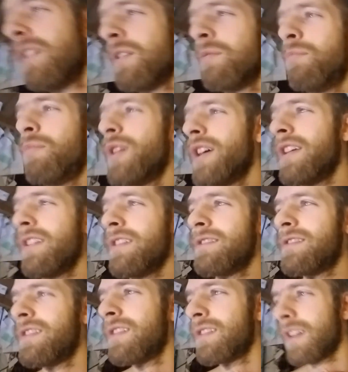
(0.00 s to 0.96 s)
But
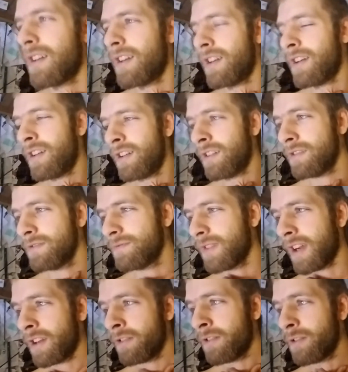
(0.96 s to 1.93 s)
uh,
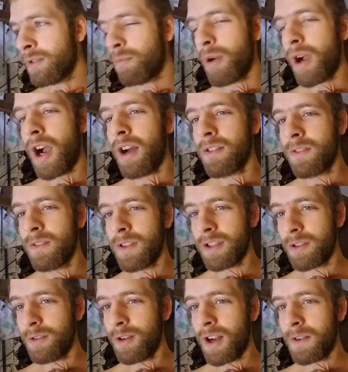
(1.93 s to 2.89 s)
I don't know the path that
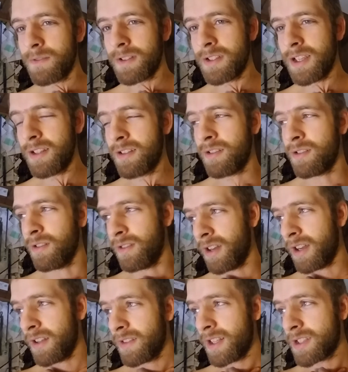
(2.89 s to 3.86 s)
you'd have to take to do
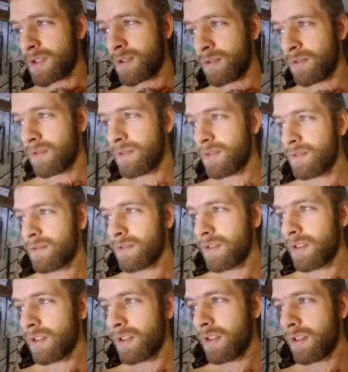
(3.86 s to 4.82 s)
that. That's a.
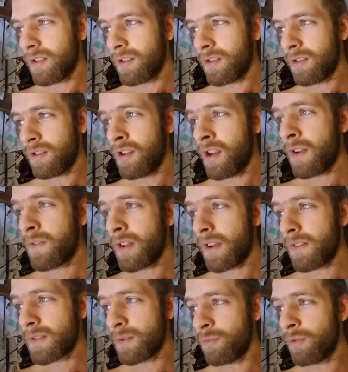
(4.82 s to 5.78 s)
You'd have to
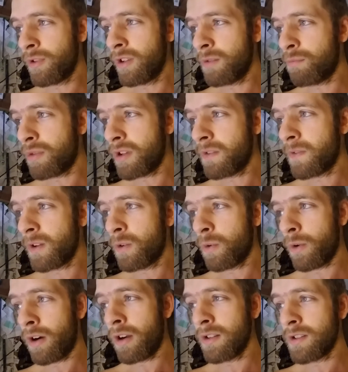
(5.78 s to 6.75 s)
have some really beefy
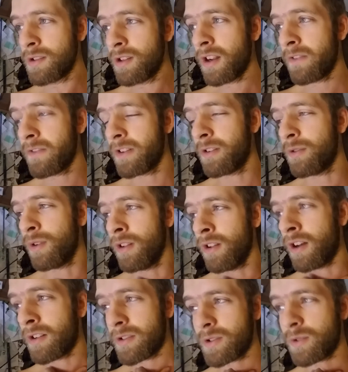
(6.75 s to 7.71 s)
quads. You'd have to do a
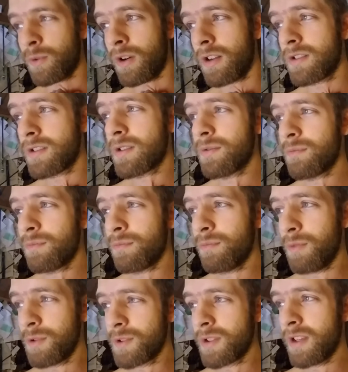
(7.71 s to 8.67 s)
lot of squats,
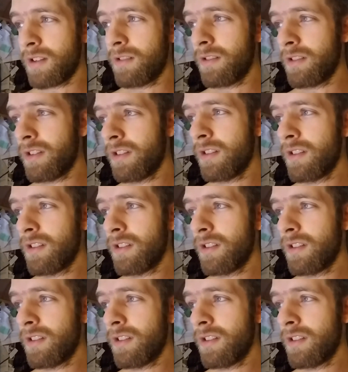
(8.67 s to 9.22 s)
most likely